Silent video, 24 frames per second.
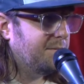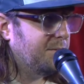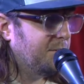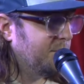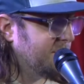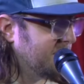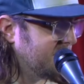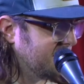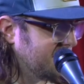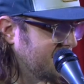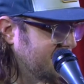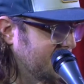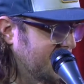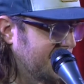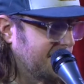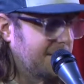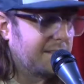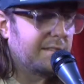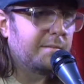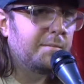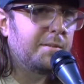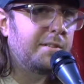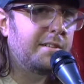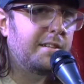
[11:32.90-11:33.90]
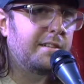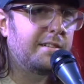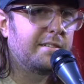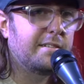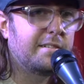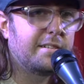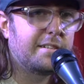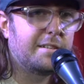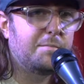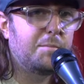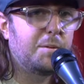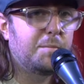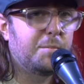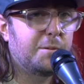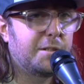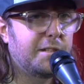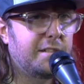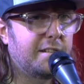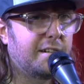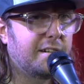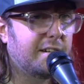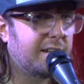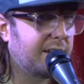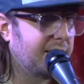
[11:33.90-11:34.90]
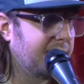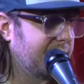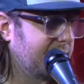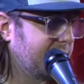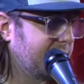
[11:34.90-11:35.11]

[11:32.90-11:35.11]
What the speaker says: you listen to my other material, it can be pretty dark,